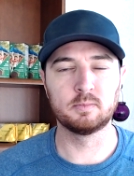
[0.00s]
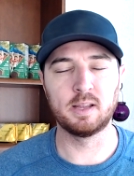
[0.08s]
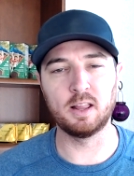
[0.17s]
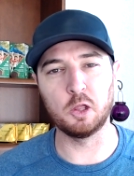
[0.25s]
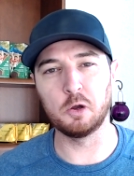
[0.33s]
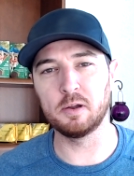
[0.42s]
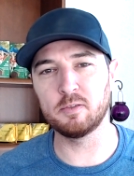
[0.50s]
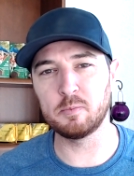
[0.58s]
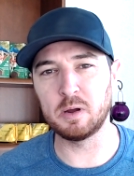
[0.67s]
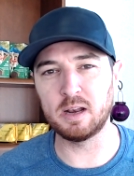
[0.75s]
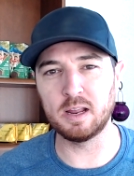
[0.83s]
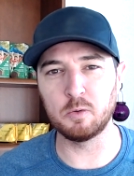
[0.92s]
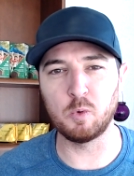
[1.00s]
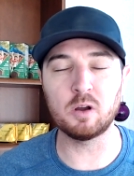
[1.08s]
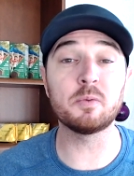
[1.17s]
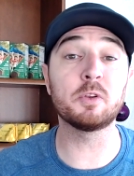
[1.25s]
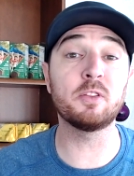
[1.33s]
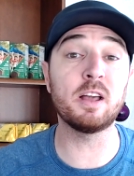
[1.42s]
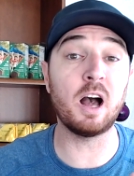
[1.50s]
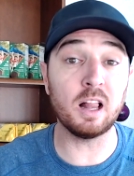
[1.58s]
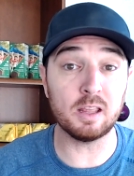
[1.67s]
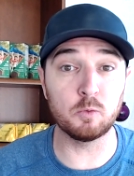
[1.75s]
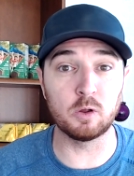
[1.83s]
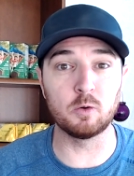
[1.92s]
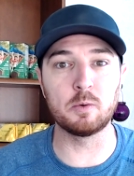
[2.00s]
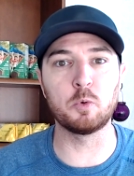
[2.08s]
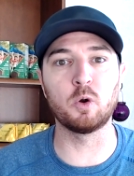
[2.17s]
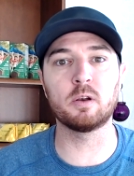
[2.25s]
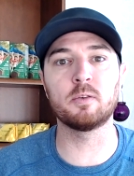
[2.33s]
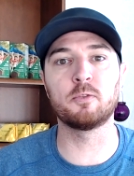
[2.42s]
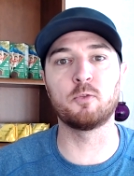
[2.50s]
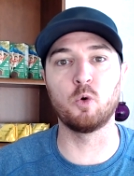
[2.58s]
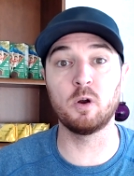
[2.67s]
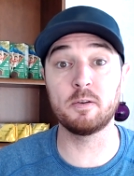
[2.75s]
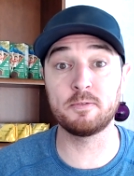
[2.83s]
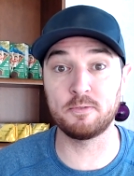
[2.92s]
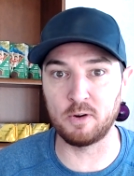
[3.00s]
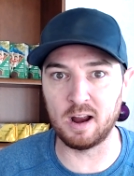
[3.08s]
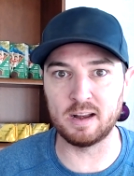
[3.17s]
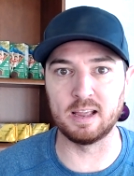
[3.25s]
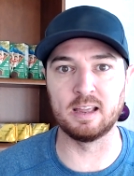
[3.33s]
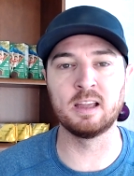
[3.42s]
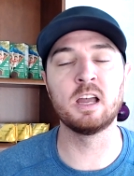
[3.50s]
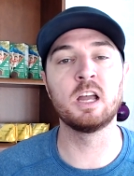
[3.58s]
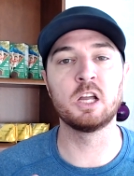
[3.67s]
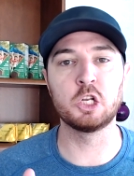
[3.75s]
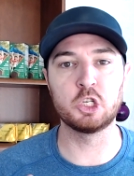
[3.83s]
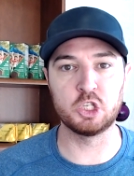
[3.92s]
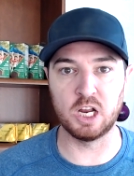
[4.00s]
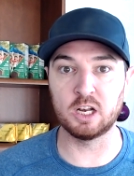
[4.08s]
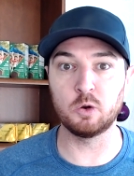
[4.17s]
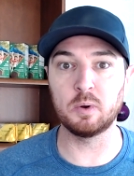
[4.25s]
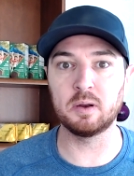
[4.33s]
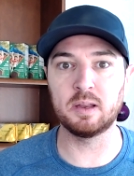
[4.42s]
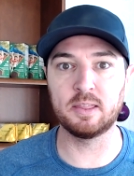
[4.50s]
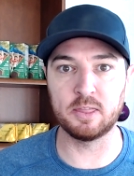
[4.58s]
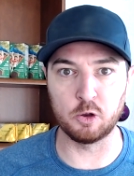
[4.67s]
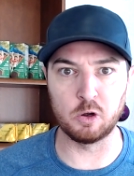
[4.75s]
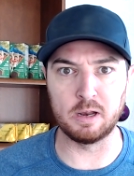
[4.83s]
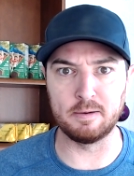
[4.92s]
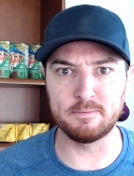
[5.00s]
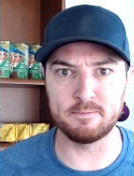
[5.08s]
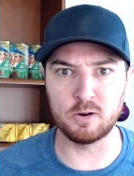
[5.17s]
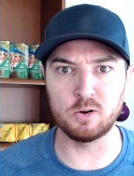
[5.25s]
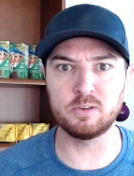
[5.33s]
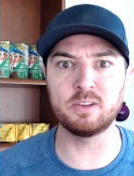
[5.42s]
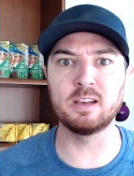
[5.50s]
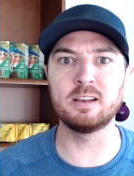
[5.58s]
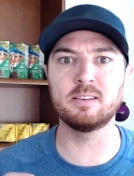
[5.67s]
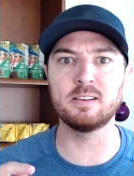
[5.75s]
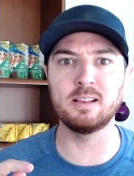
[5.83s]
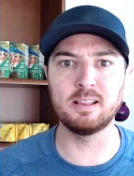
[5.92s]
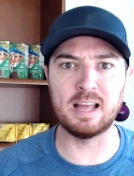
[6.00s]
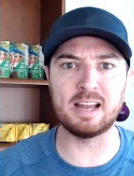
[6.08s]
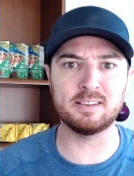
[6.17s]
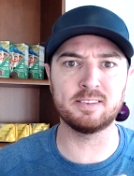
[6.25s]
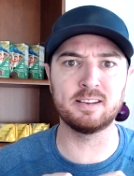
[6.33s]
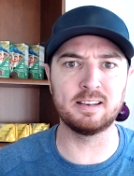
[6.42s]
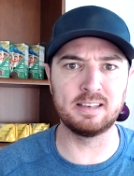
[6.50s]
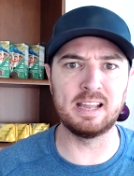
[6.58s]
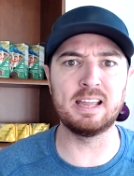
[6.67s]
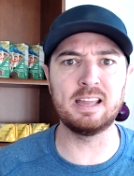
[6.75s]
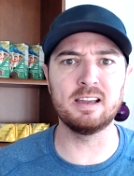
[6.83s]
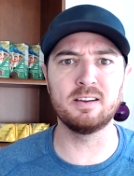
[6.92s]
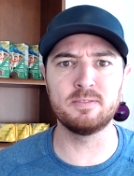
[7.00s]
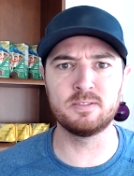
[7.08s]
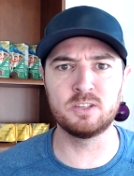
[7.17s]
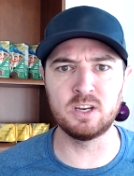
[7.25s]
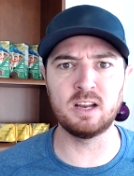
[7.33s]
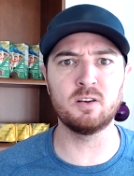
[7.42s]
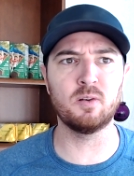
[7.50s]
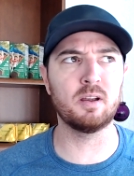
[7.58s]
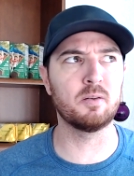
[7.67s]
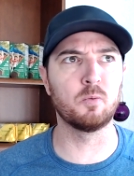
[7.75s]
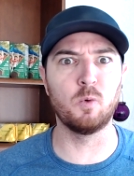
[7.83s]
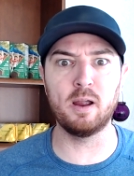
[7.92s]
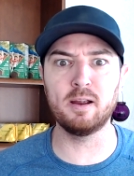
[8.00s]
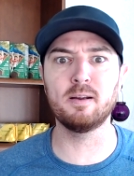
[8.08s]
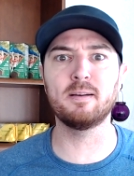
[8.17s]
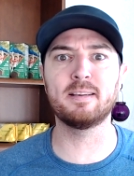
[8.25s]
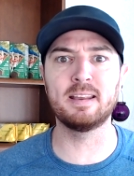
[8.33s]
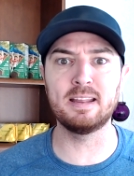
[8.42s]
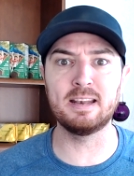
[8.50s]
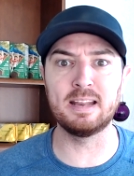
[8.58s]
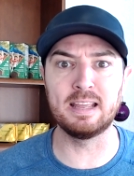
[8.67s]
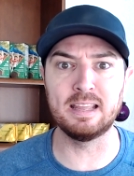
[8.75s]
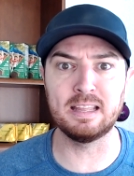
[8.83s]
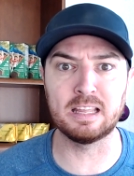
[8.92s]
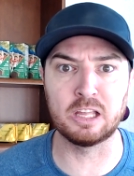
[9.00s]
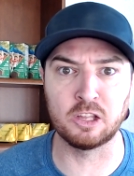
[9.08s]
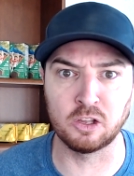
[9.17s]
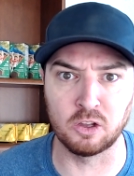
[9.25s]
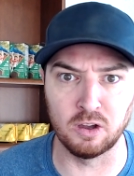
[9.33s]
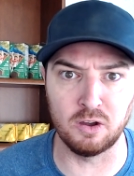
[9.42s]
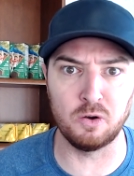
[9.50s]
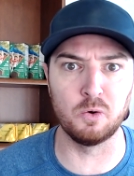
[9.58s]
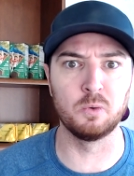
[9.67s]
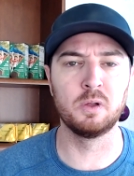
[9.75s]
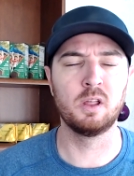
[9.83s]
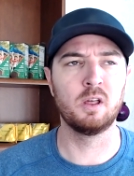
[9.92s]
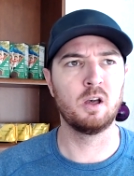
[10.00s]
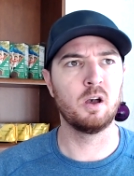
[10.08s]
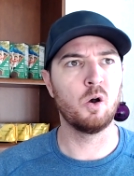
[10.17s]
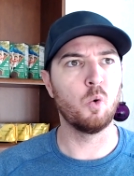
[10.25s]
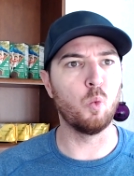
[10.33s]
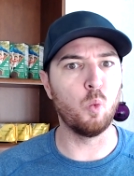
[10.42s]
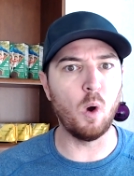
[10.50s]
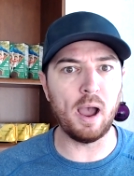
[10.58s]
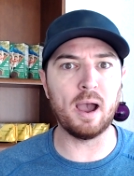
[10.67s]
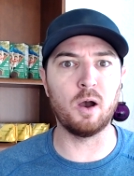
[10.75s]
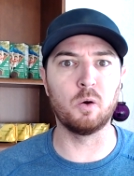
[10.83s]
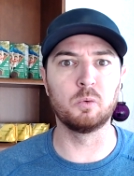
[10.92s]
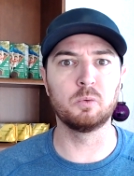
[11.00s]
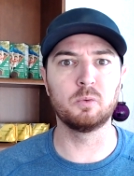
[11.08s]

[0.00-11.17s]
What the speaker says: Hello, everybody, and welcome to the Hawleywood Report for Friday, January 31st. It is the last day of January. Where did it go? Wow.